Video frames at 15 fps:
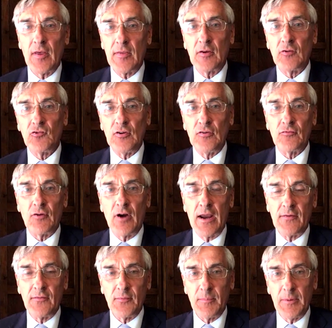I think she's
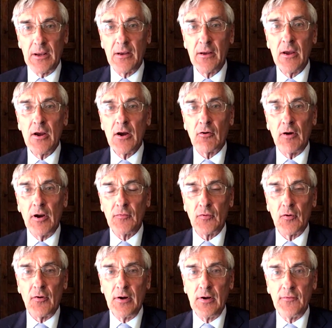right to be growth
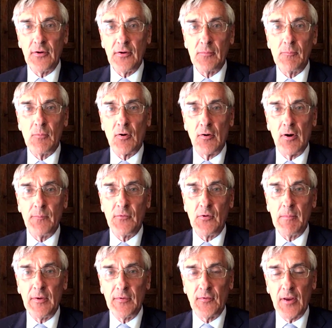oriented and more
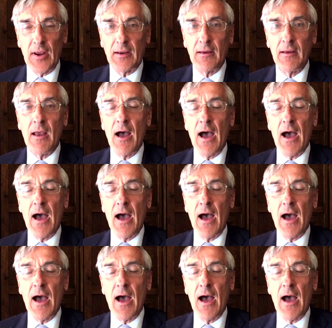optimistic.